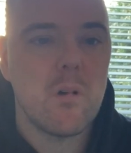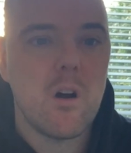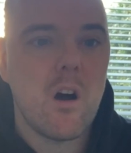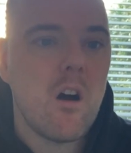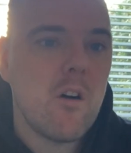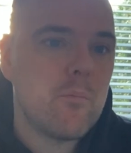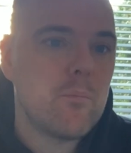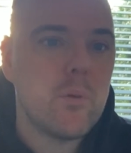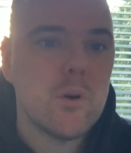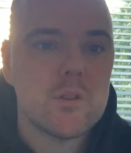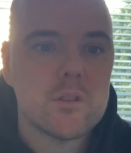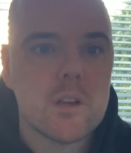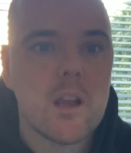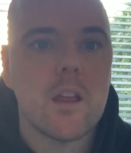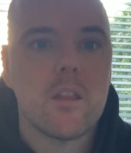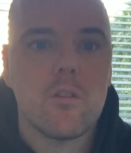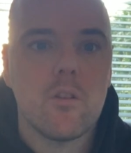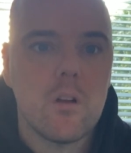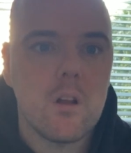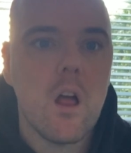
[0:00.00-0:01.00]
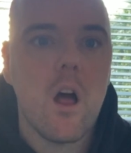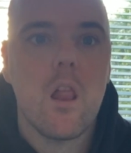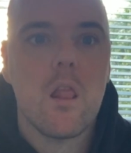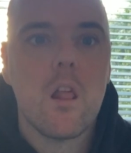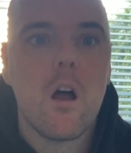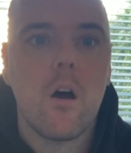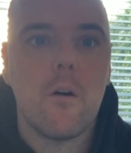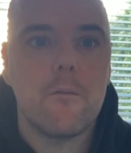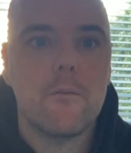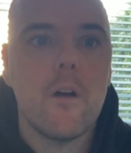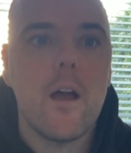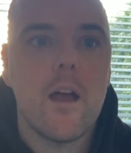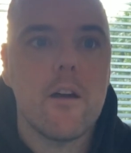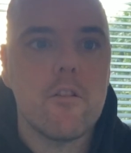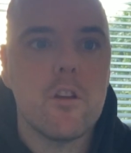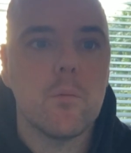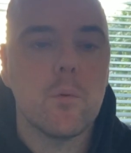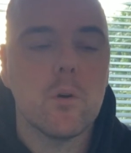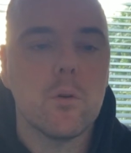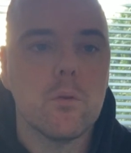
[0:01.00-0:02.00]
I've put together a lot of
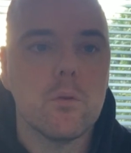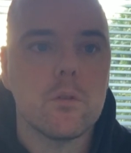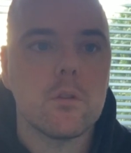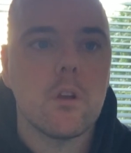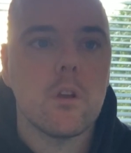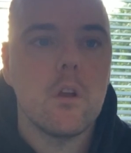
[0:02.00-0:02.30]
variables